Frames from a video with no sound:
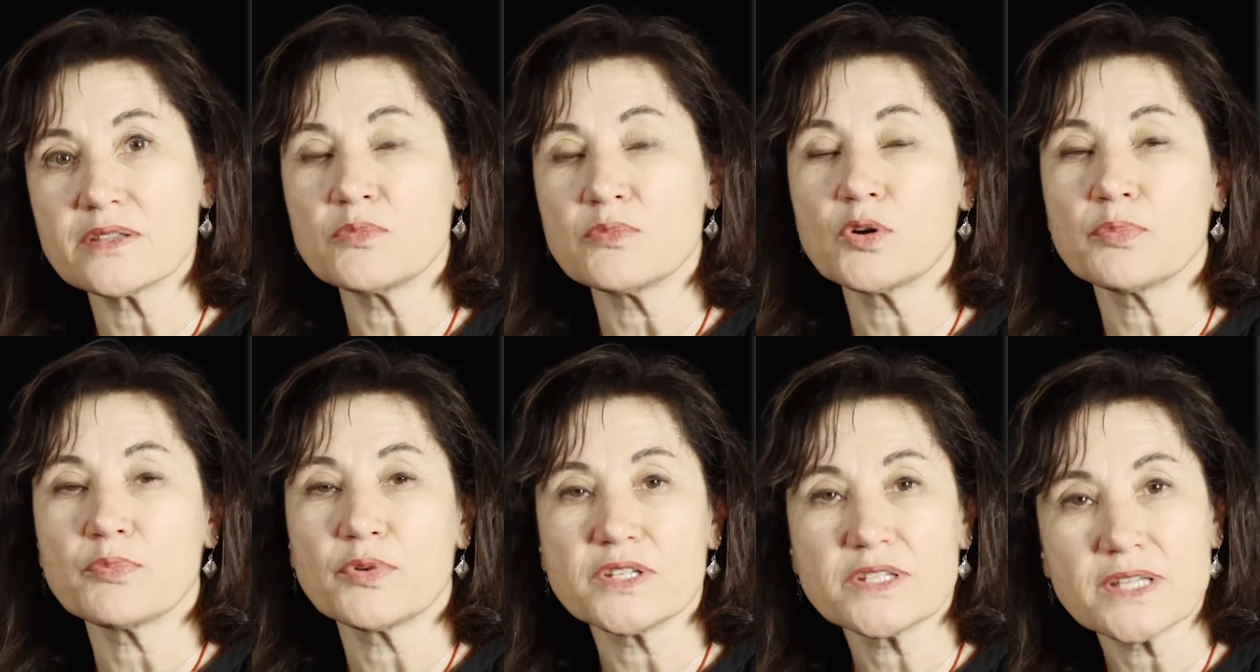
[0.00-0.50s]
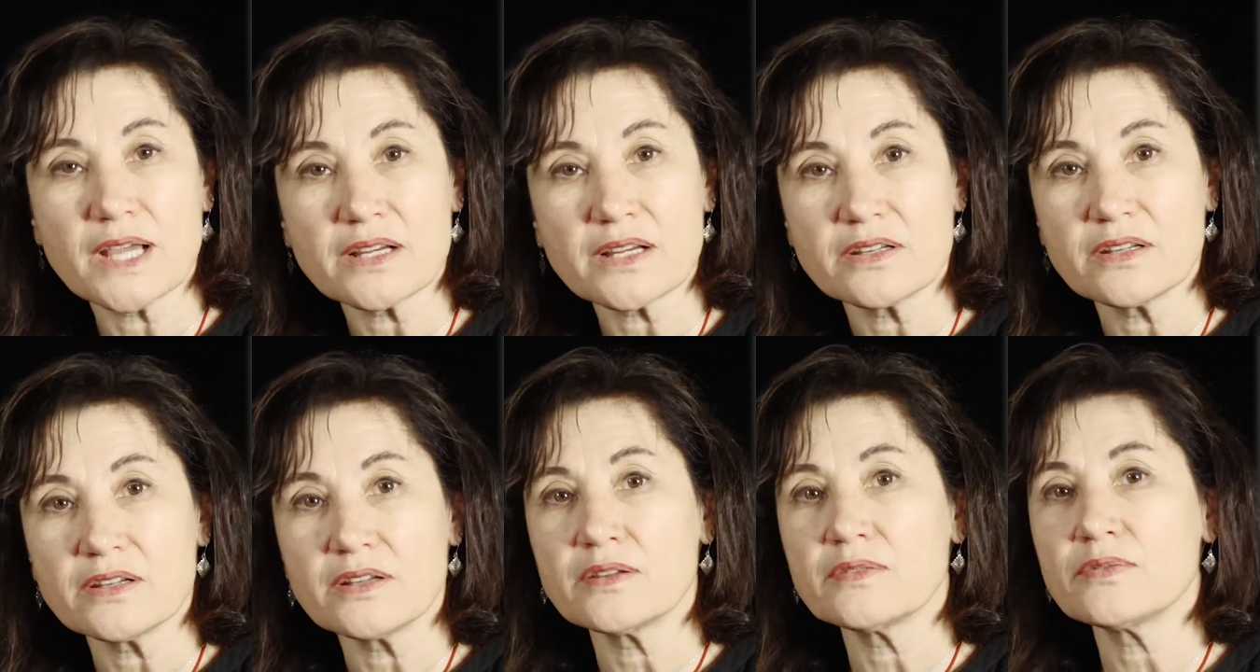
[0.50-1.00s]
the more
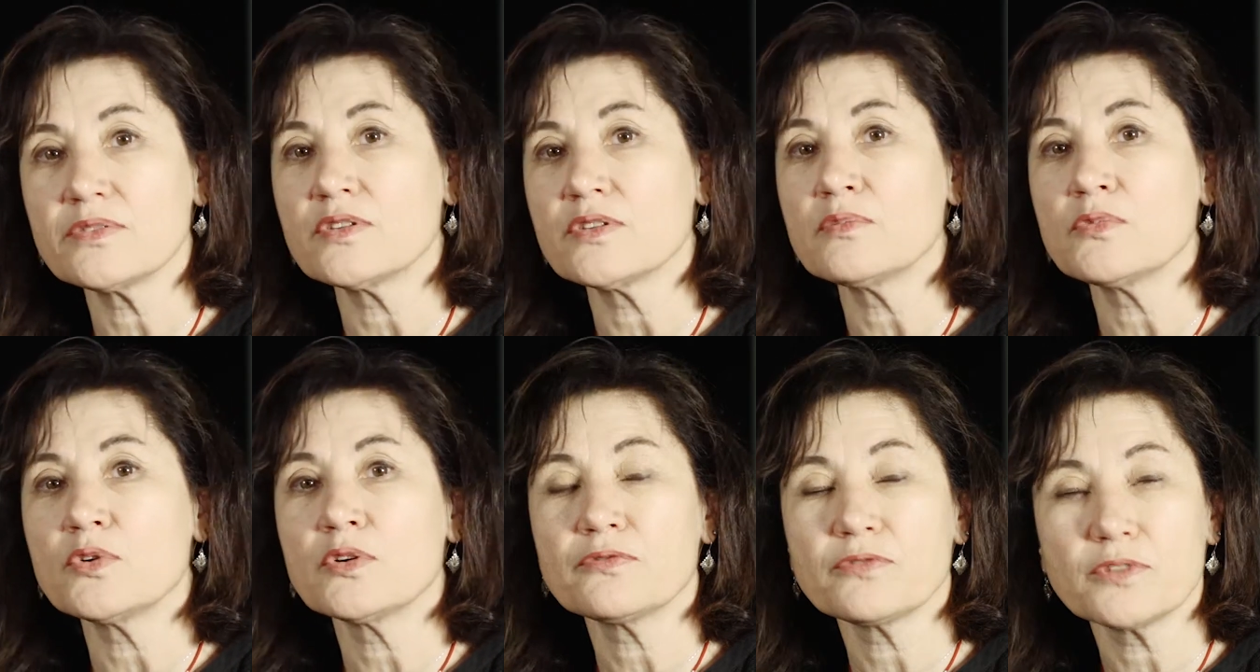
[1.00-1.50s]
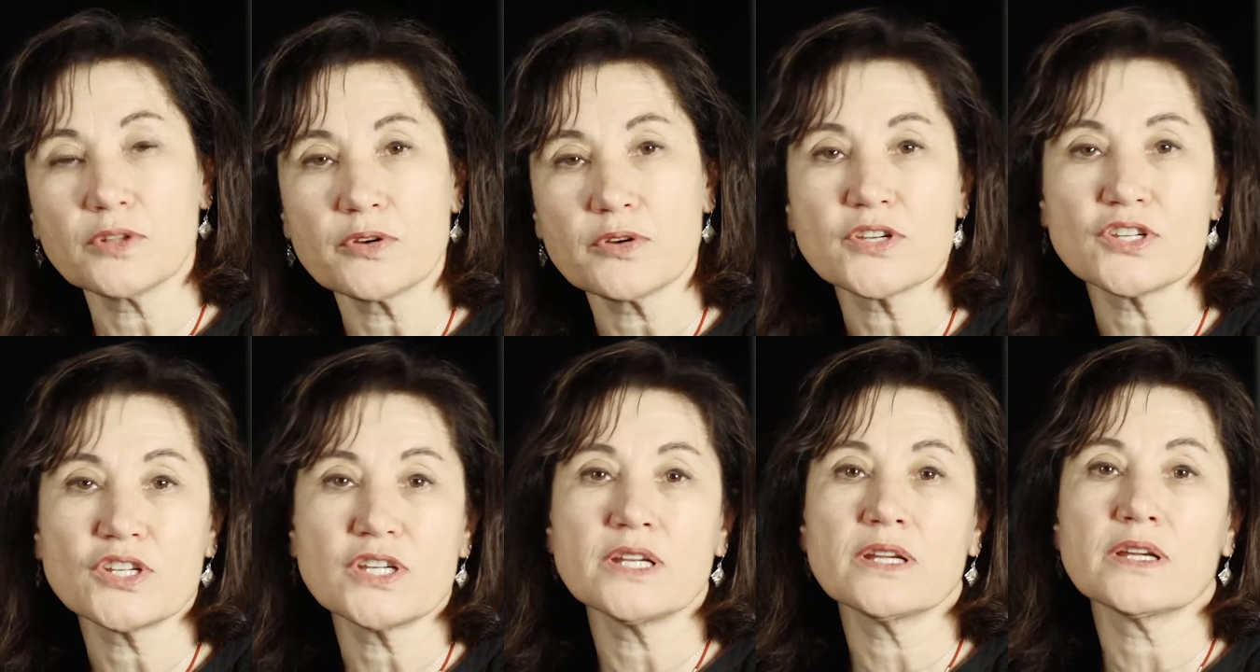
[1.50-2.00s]
productive, the more
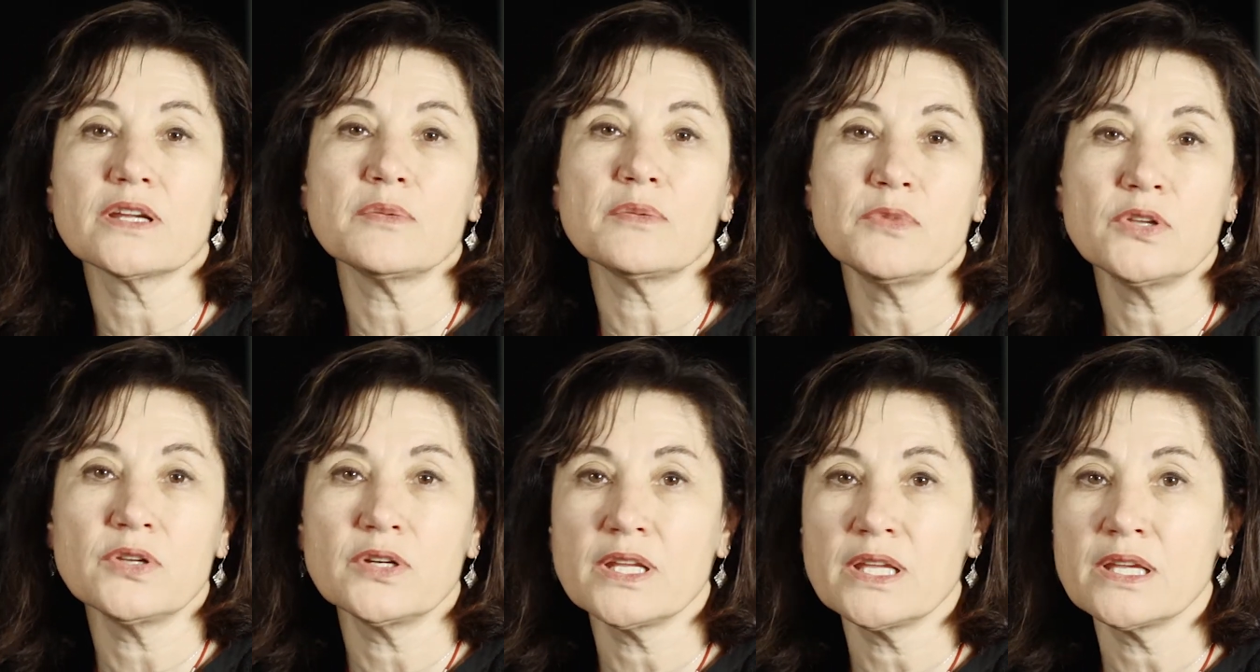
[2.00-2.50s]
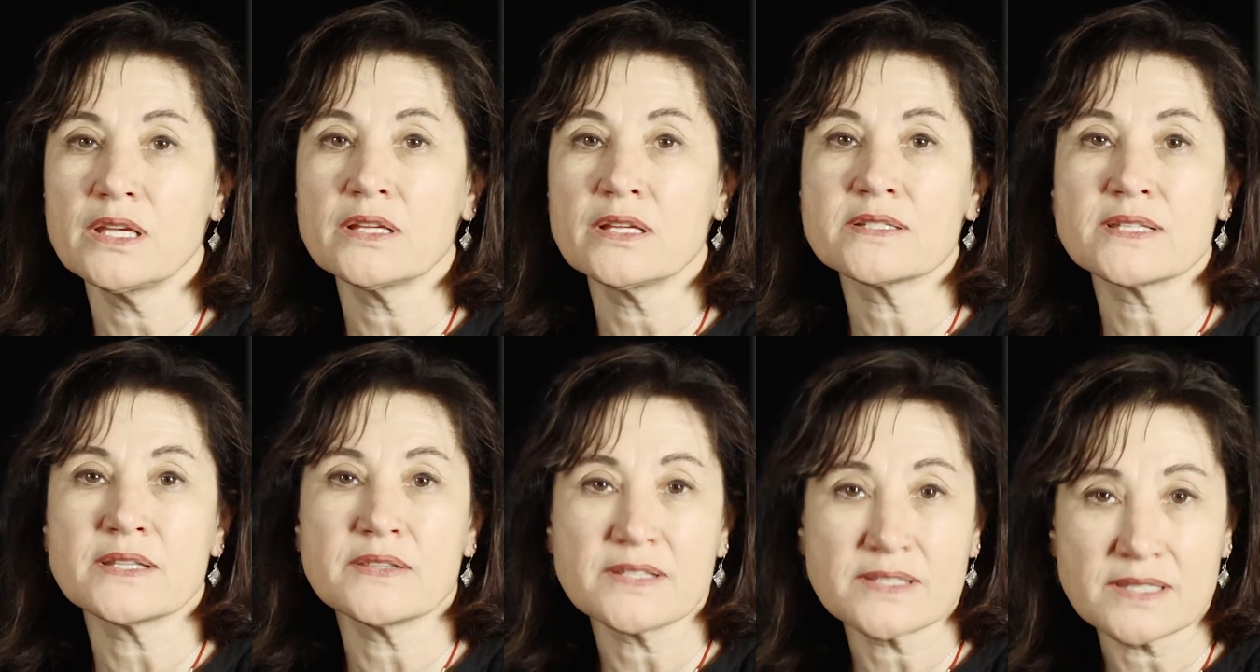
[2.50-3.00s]
flourishing a community
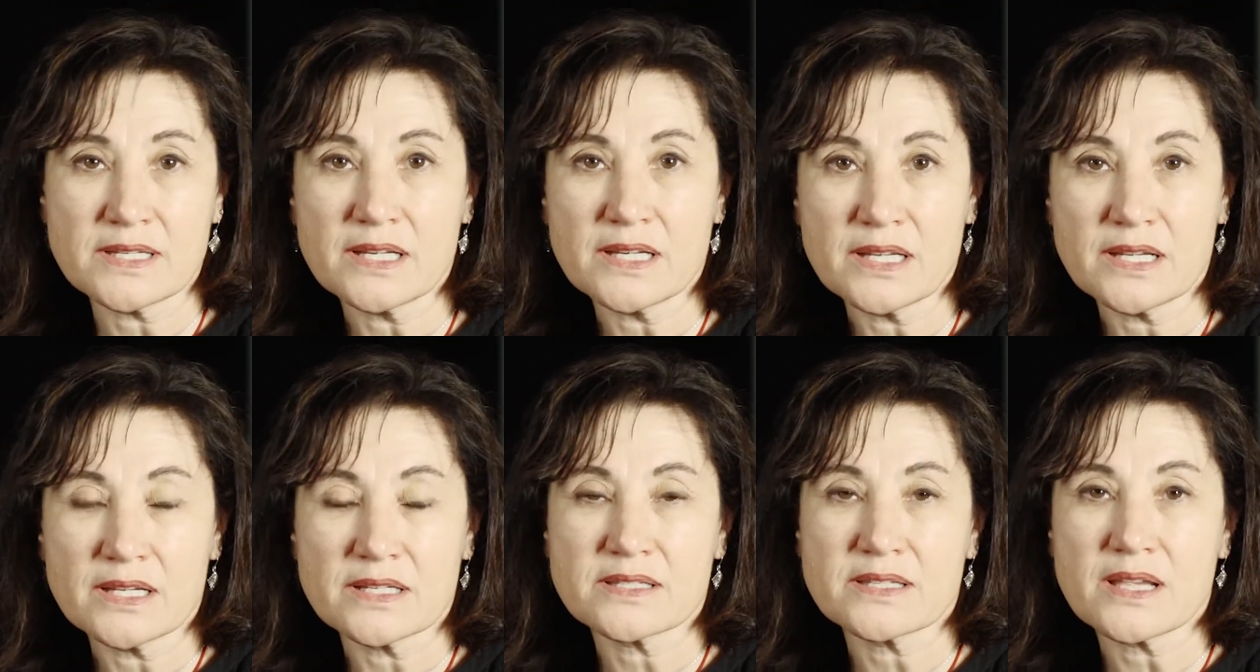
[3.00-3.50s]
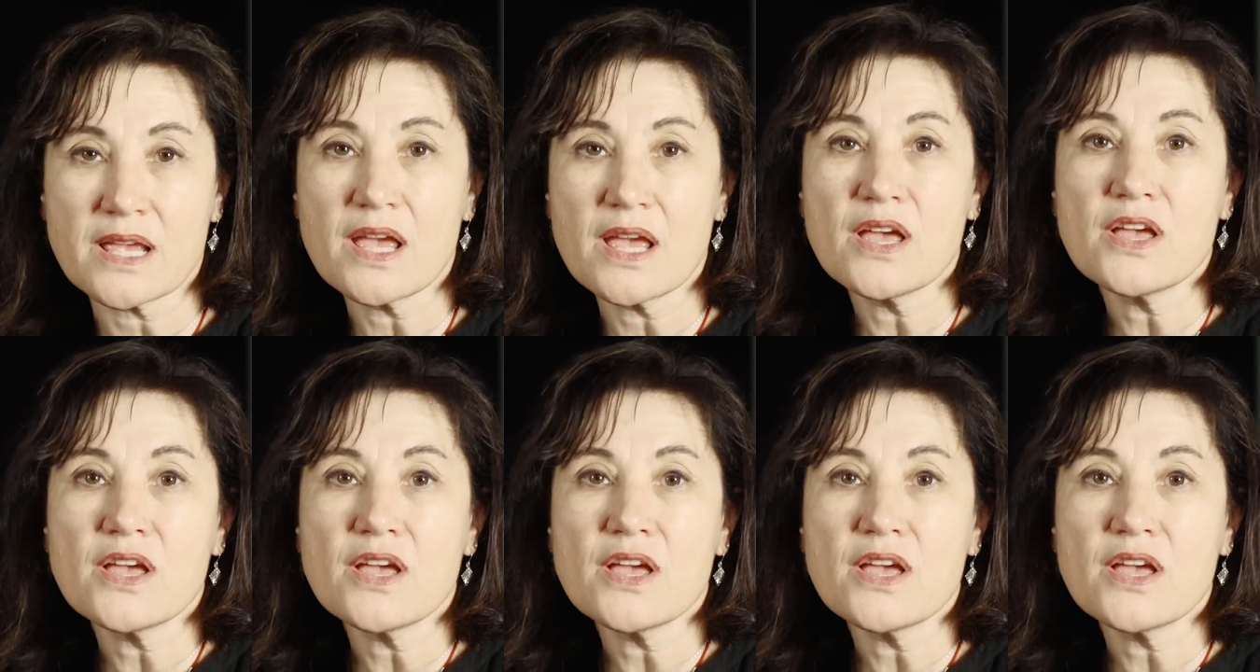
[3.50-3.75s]
is and the city is.